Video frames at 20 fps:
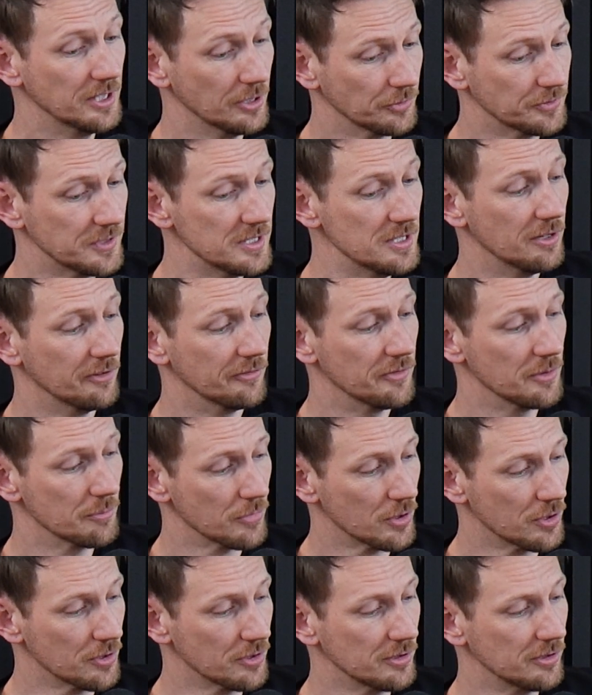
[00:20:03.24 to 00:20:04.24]
guilty of the
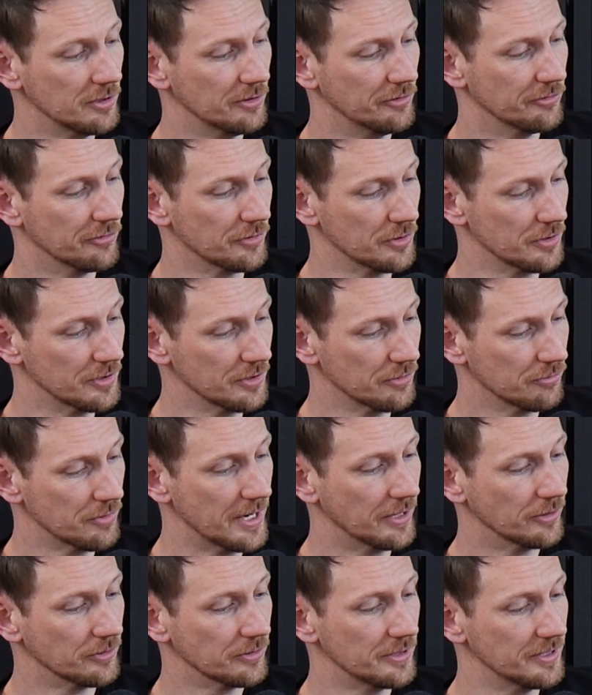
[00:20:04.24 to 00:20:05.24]
murder of Verna
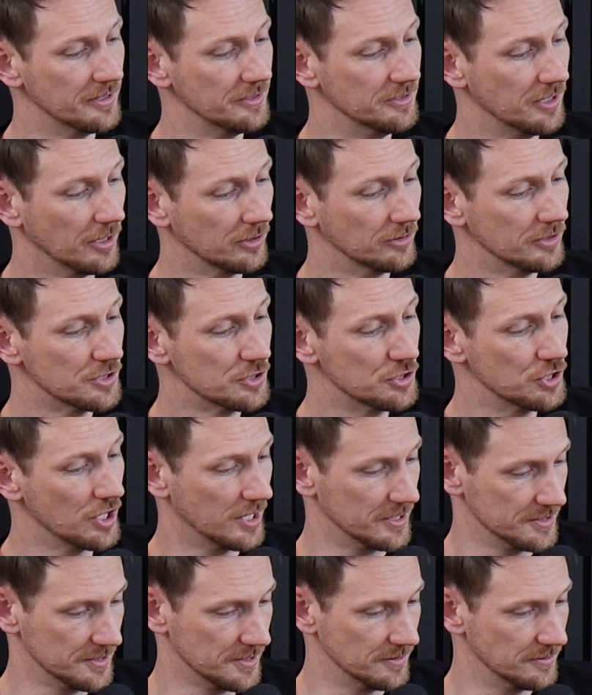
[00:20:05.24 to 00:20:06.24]
Roehler and Douglas
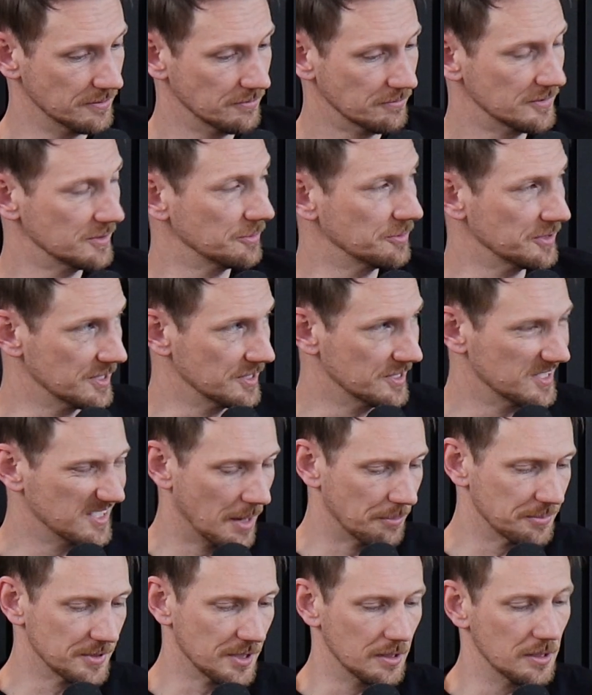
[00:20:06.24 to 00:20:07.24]
Johnson, it was his
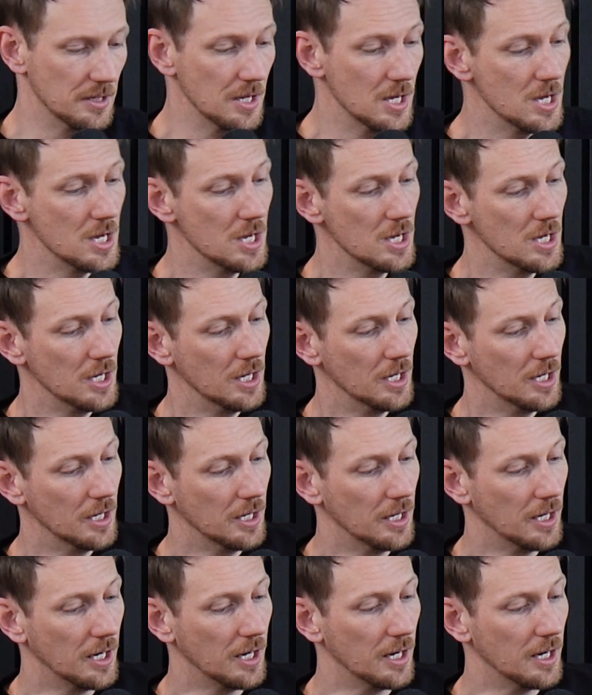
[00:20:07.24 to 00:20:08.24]
stepson,
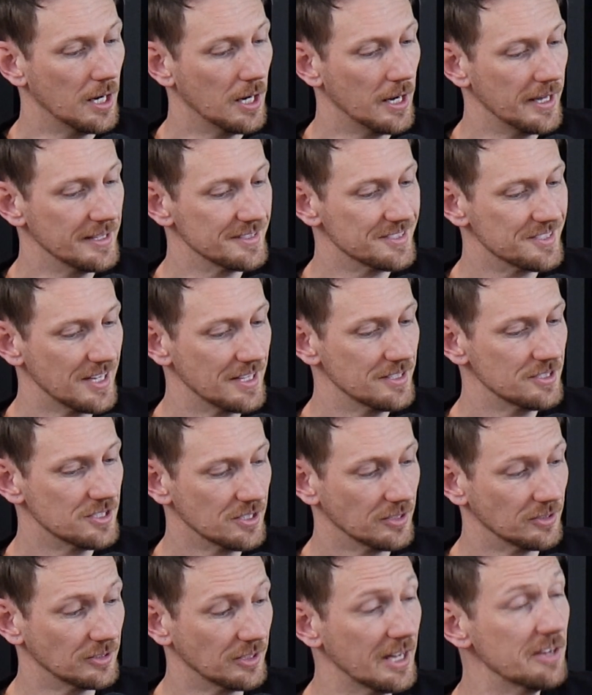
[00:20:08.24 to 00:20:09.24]
and sentenced
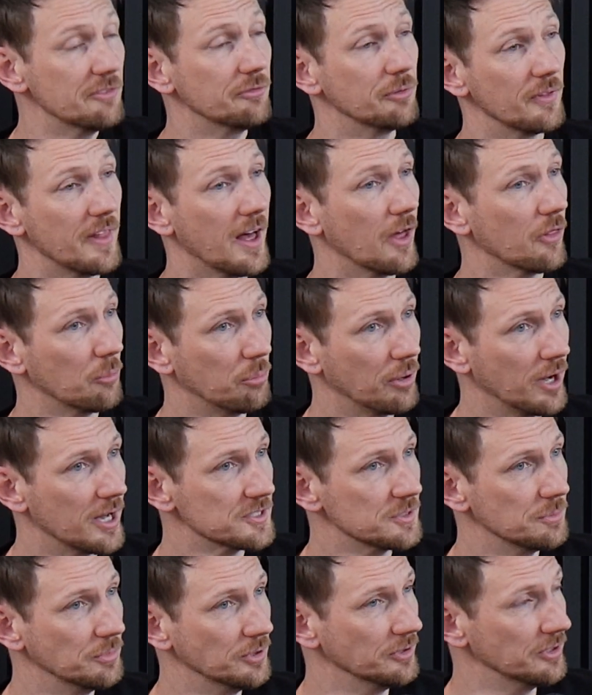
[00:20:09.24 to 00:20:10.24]
to life without the
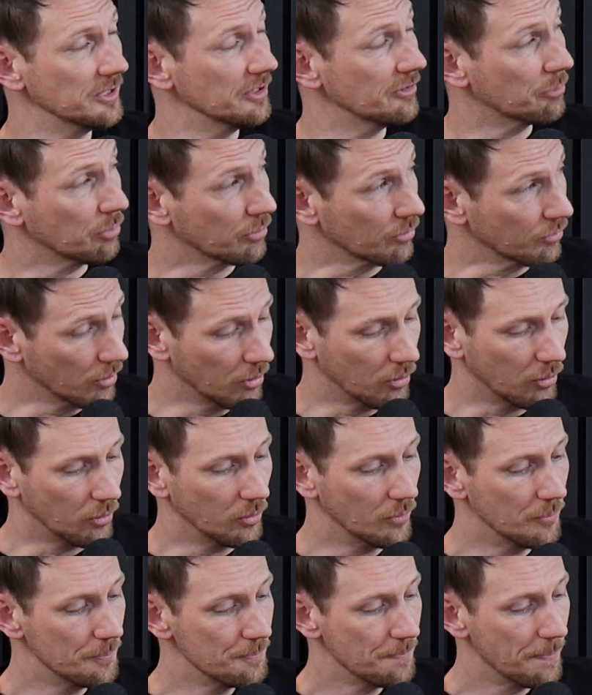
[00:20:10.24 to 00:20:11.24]
possibility of
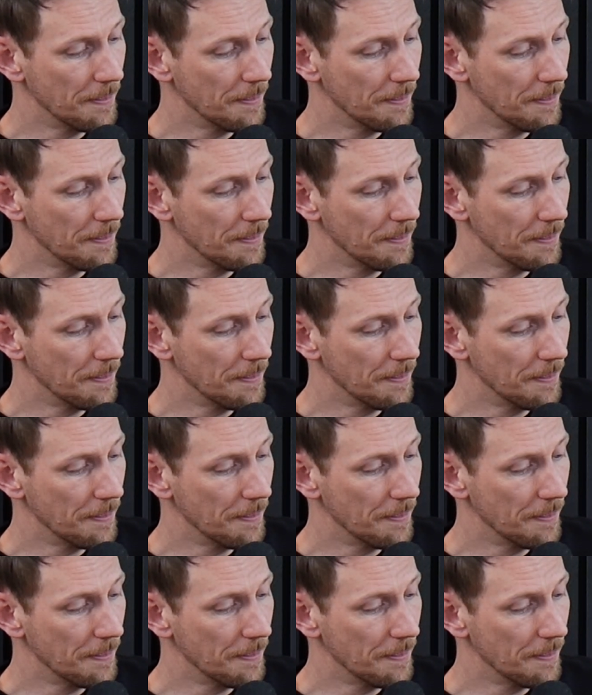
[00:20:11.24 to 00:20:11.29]
parole,